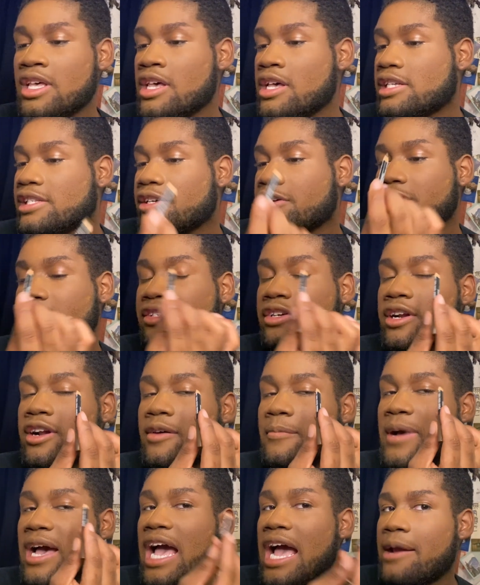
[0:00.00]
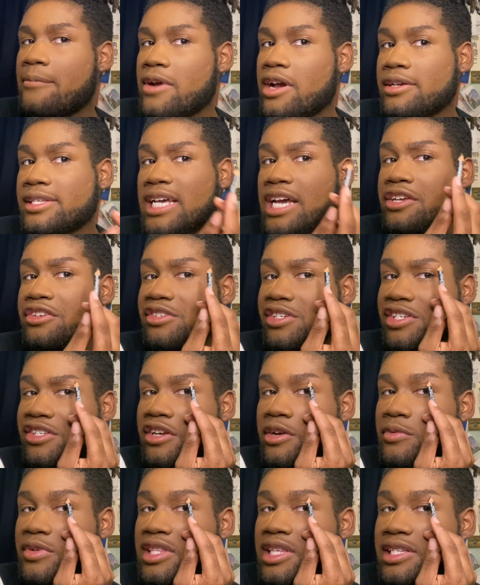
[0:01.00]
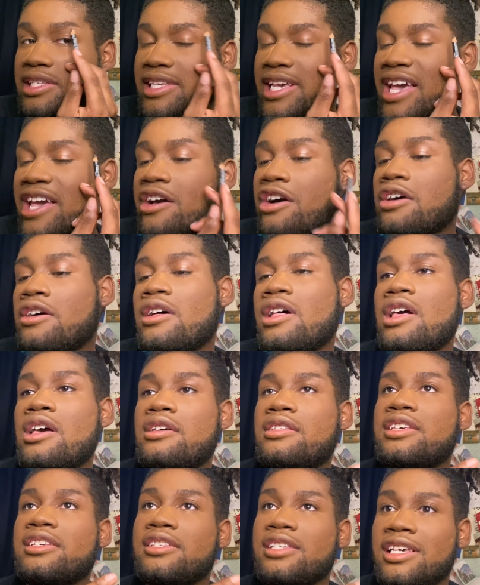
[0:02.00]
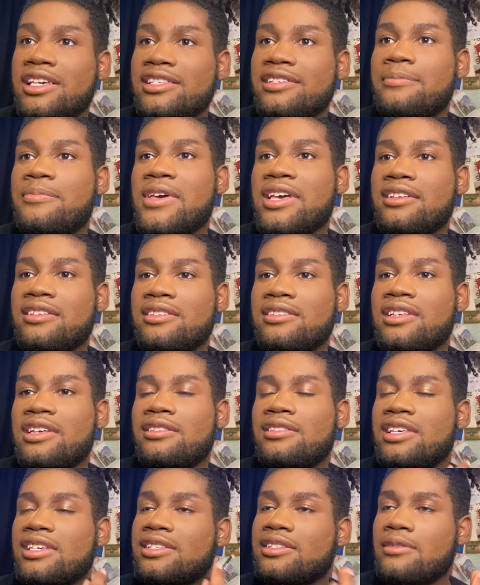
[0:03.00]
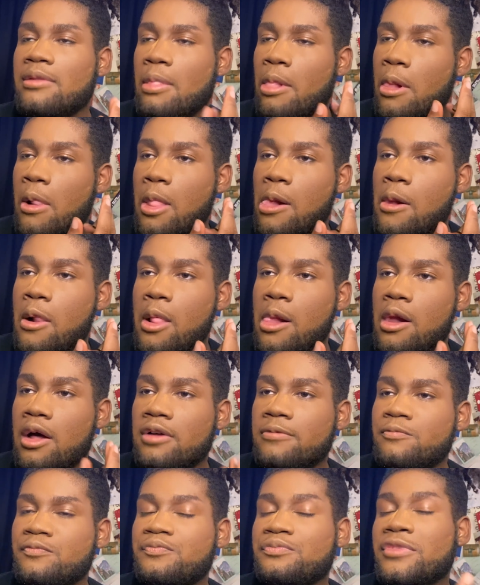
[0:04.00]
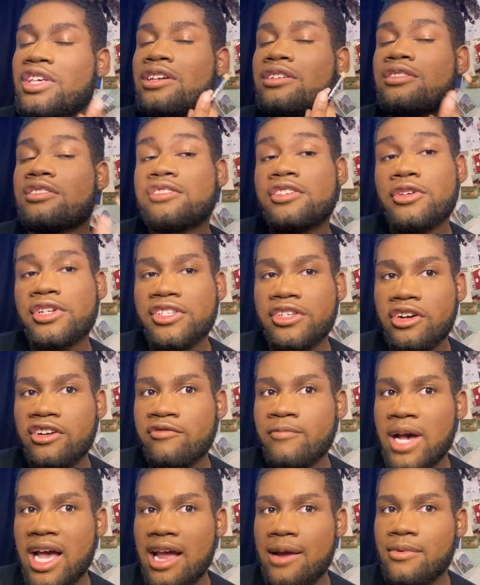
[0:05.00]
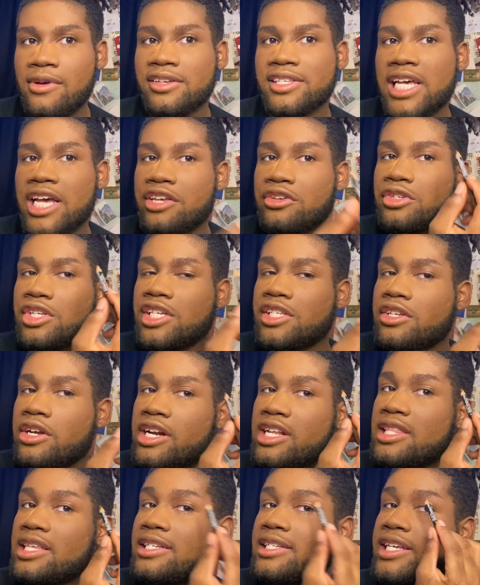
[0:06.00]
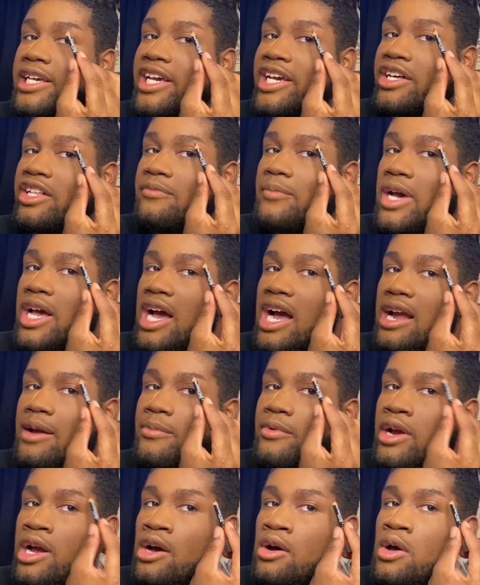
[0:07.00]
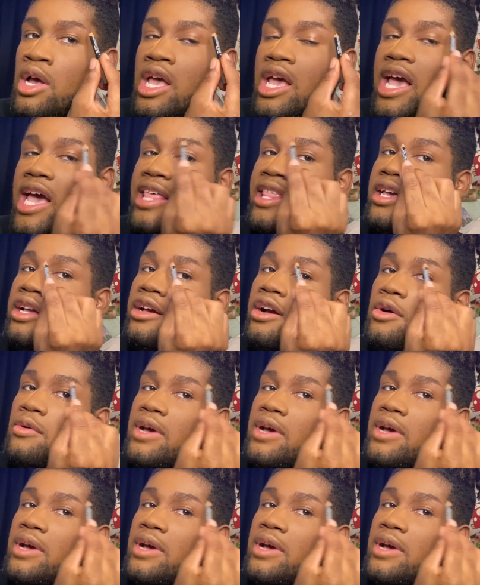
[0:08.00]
So to start off my eyebrows, I usually start with the tail. So to start off my eyebrows, I usually start at the tail of my eyebrow and then go